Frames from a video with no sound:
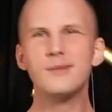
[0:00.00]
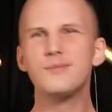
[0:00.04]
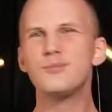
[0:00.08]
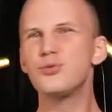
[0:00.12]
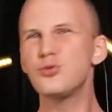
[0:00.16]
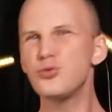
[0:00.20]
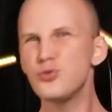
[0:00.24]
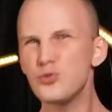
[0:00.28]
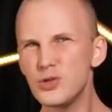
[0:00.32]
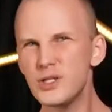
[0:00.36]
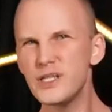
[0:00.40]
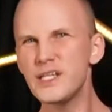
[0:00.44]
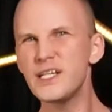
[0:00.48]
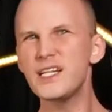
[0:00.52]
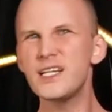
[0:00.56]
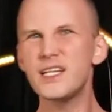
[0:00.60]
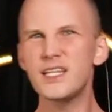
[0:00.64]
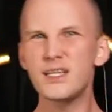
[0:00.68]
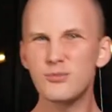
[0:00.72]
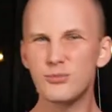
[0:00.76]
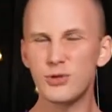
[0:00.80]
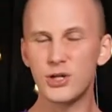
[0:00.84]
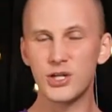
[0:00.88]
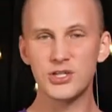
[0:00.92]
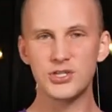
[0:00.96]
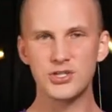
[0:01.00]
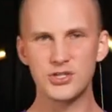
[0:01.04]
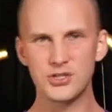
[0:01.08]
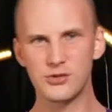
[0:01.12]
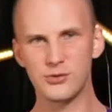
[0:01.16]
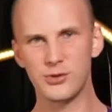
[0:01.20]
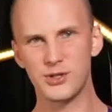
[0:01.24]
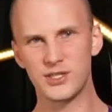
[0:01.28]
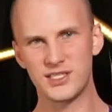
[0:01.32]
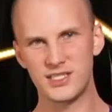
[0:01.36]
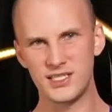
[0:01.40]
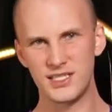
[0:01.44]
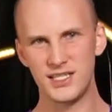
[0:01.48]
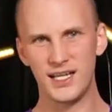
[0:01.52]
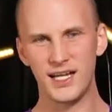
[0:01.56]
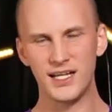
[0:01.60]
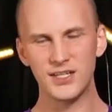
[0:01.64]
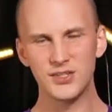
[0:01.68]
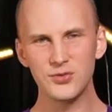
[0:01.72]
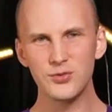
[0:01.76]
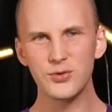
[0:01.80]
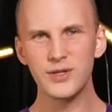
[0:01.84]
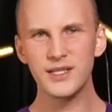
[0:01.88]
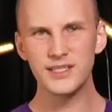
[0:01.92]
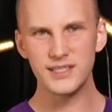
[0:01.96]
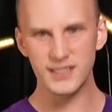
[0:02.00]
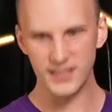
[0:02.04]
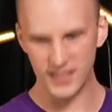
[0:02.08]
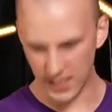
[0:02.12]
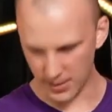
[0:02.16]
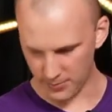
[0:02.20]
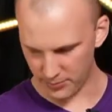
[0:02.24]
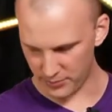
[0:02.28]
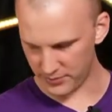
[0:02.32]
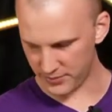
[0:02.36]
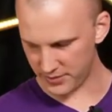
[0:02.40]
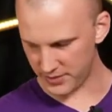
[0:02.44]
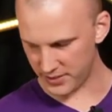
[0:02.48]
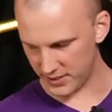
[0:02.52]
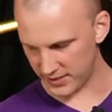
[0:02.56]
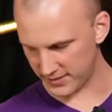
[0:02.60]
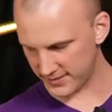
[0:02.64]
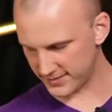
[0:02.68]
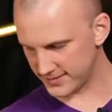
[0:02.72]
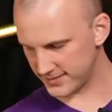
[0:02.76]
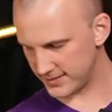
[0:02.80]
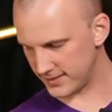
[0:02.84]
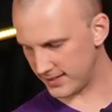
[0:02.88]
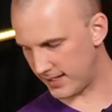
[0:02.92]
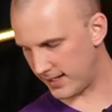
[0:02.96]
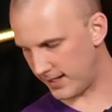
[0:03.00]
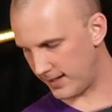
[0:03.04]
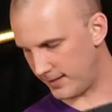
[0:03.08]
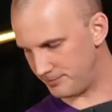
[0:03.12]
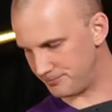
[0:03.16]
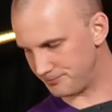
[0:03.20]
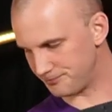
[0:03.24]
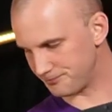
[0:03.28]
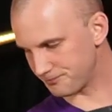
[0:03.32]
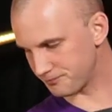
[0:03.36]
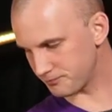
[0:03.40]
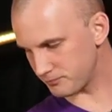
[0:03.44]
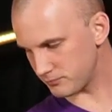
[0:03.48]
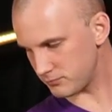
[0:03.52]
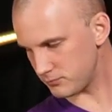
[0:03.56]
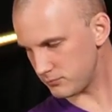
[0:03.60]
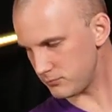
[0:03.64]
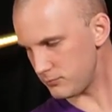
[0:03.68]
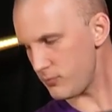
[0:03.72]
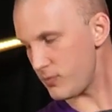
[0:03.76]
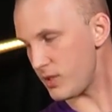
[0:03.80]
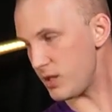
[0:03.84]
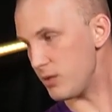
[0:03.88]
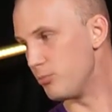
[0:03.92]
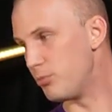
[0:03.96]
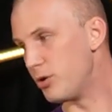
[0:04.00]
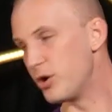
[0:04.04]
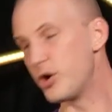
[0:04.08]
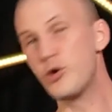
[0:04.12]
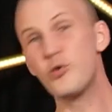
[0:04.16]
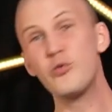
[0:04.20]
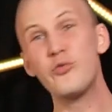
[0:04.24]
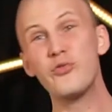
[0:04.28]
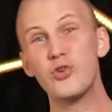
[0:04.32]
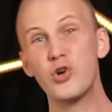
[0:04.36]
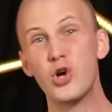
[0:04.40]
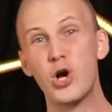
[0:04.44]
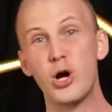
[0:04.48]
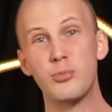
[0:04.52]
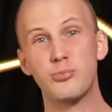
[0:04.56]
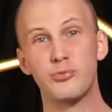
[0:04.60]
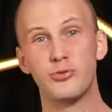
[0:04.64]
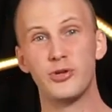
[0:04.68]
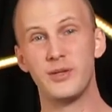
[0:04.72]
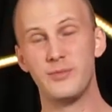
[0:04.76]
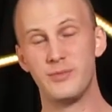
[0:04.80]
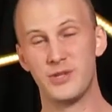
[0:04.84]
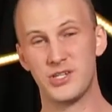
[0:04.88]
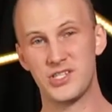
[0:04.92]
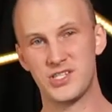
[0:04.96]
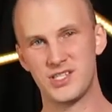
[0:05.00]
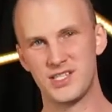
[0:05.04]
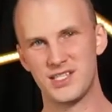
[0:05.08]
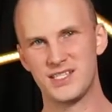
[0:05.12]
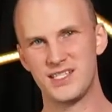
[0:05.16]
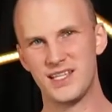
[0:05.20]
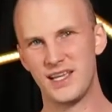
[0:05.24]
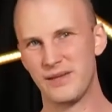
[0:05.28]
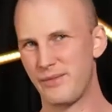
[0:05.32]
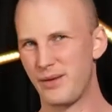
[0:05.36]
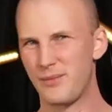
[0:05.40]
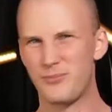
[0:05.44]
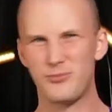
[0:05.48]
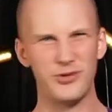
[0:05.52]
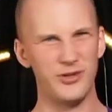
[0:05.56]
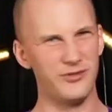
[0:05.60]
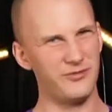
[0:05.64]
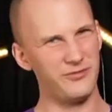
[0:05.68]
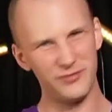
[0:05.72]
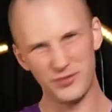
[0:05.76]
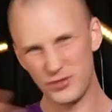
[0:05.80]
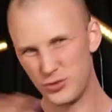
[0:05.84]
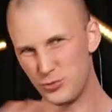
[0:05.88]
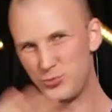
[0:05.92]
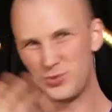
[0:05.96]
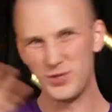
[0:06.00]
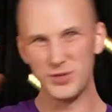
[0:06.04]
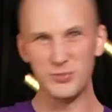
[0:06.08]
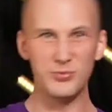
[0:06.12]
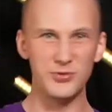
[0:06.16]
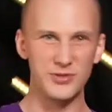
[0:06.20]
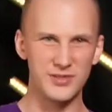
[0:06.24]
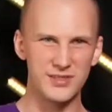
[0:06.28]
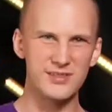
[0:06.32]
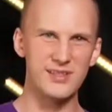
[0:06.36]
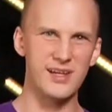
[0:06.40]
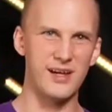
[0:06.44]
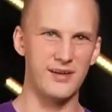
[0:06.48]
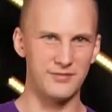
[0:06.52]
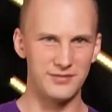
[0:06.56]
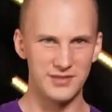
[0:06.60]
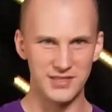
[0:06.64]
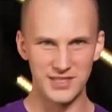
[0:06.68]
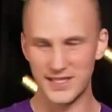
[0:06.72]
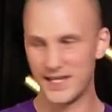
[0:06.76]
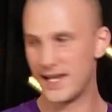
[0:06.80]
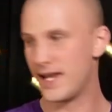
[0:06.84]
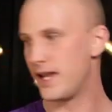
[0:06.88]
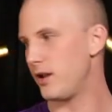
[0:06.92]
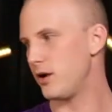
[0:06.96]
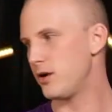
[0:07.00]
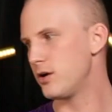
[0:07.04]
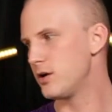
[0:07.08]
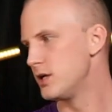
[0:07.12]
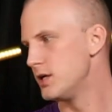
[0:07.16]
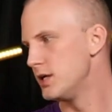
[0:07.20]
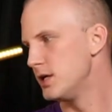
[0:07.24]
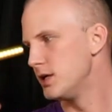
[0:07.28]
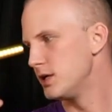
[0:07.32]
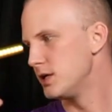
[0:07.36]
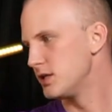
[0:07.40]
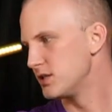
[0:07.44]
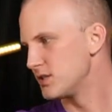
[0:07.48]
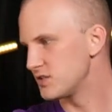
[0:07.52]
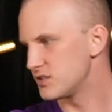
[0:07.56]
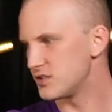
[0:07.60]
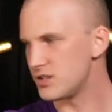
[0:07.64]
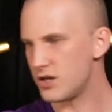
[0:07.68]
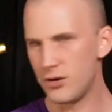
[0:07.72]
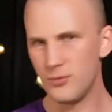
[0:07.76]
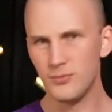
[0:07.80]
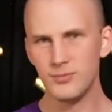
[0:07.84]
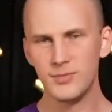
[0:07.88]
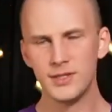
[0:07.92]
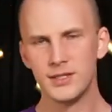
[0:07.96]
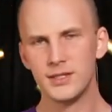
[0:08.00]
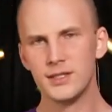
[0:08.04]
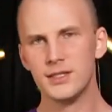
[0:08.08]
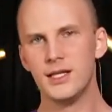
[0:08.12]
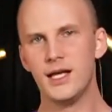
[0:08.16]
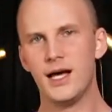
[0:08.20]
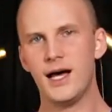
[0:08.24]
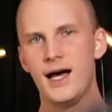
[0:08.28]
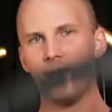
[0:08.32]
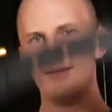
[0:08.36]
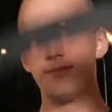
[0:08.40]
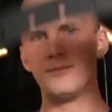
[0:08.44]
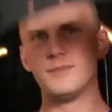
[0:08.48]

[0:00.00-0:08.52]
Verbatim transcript: pretty much to a T. I tweaked a couple things, um, but overall pretty much the same. I put a few people's stuff together. So, uh,